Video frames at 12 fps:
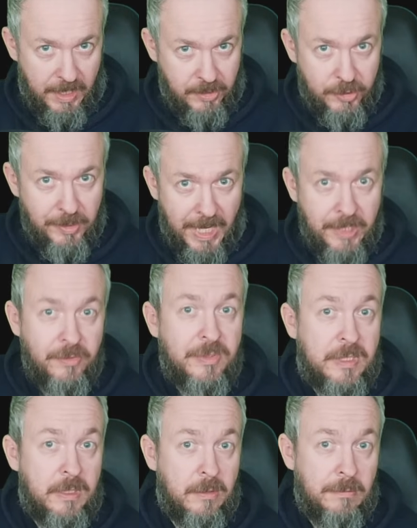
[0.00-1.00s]
Actually, I do
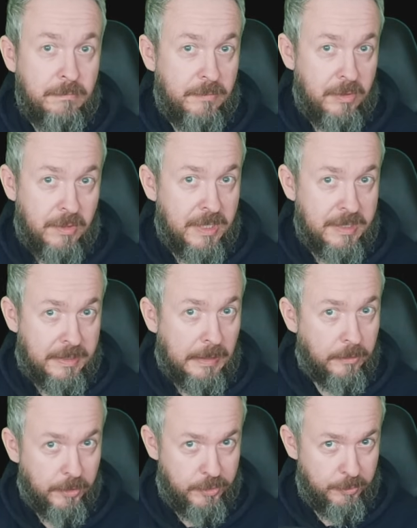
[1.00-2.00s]
see you. You are
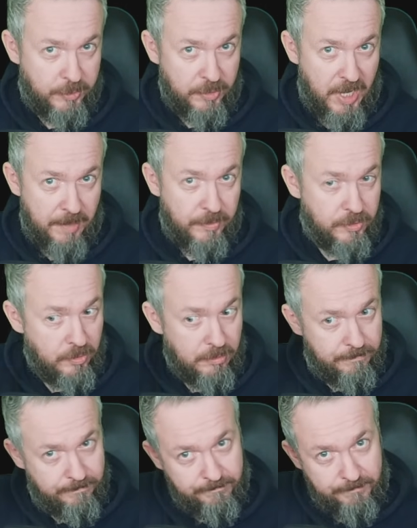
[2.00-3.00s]
still not subscribed,
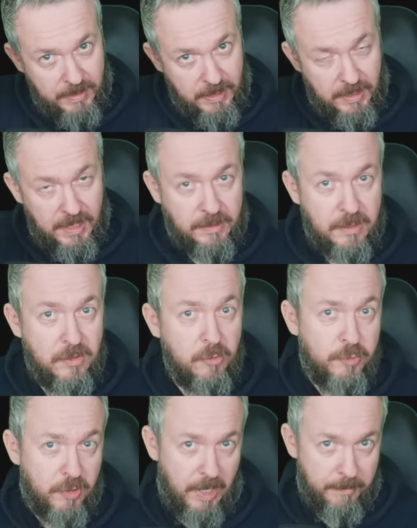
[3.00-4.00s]
so click the
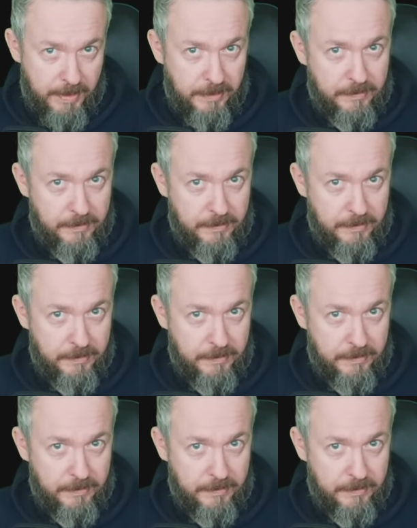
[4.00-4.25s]
subscribe